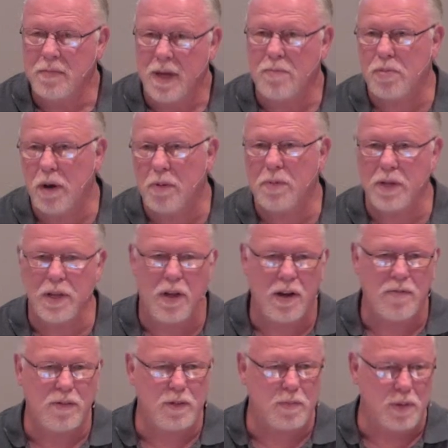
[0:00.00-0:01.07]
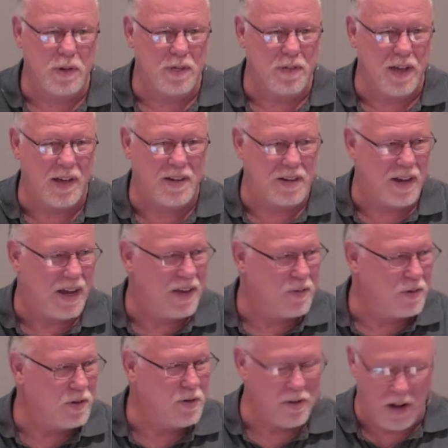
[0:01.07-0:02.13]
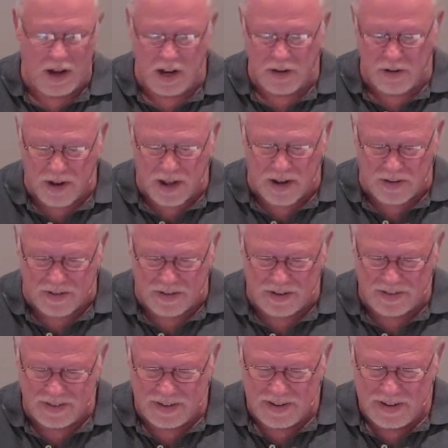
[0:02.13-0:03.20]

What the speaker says: And probably a lot of us believe that today. When you die, you're dead.